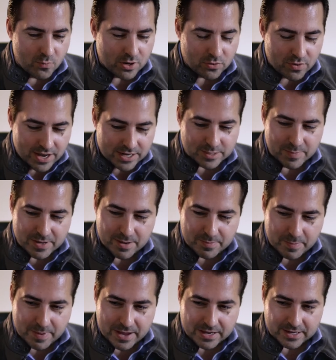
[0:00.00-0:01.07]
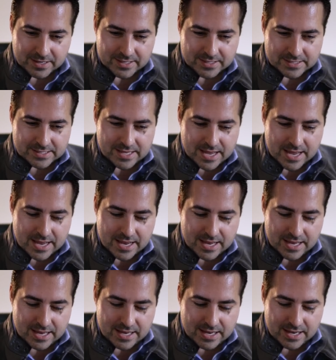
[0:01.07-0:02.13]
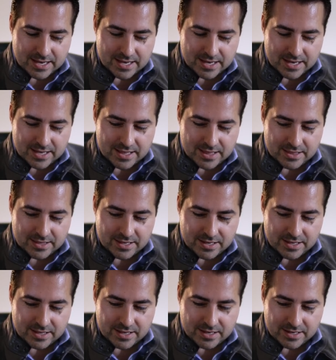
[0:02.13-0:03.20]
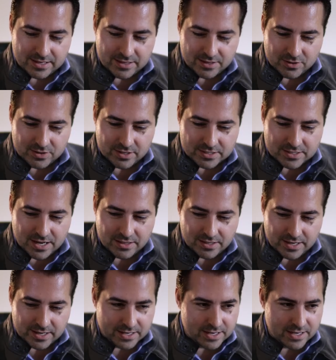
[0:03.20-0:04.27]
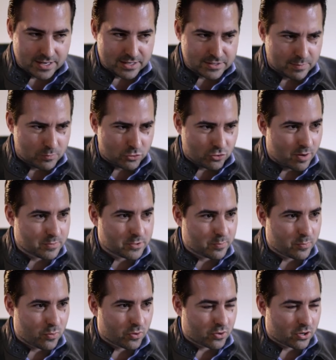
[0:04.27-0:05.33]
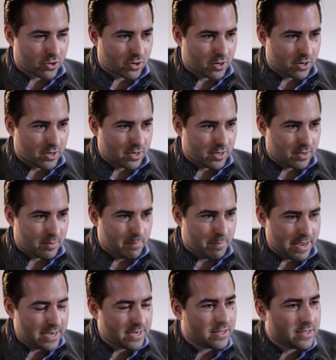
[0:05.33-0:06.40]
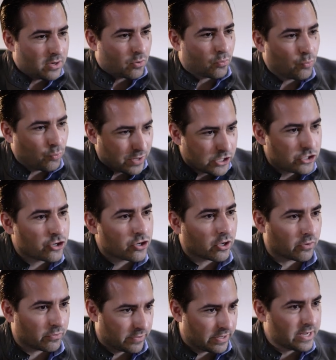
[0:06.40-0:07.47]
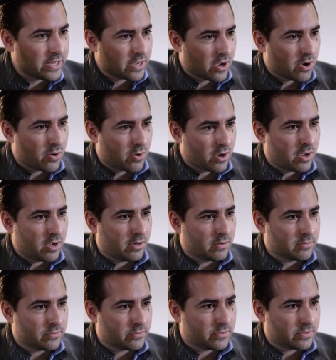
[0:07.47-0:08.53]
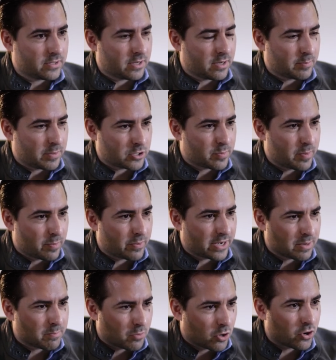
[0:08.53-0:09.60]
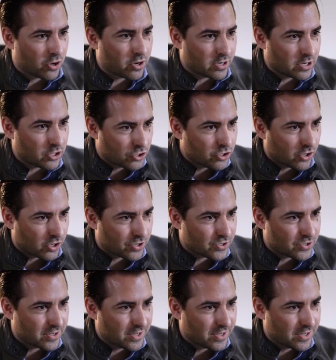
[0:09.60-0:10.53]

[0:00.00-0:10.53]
What cracks me up about it is that it's not like some Trump supporter made the original video of a bunch of people getting murdered in a church.